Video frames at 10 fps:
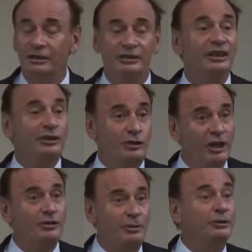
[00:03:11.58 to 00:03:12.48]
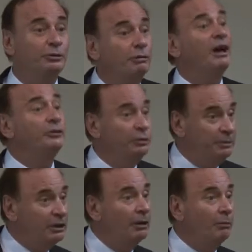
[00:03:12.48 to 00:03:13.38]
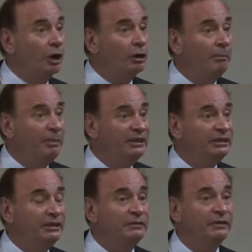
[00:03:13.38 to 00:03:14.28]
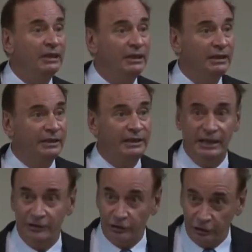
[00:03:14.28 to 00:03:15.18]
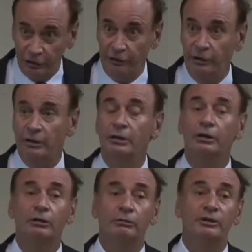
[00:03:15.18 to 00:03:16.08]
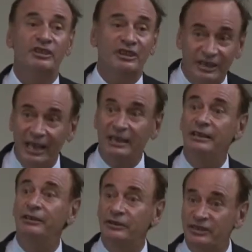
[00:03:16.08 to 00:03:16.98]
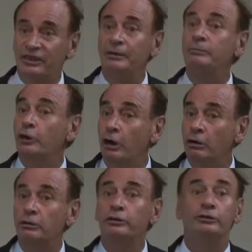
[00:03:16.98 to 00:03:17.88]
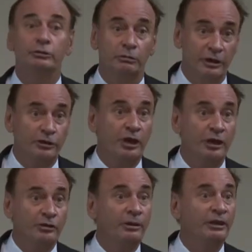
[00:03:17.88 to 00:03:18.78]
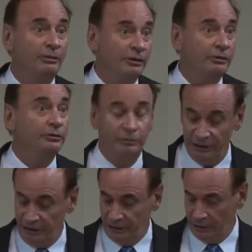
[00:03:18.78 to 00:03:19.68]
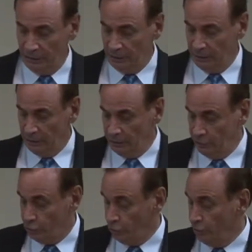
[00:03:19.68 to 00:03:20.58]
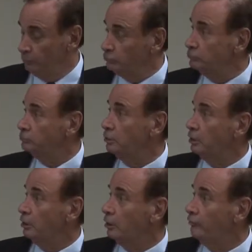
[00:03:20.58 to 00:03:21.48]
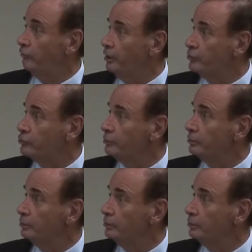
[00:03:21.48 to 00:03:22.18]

the exchange rate to try to become more competitive. They are stuck with exactly the same dollar-euro exchange rate, whether you're Greek, German, or French.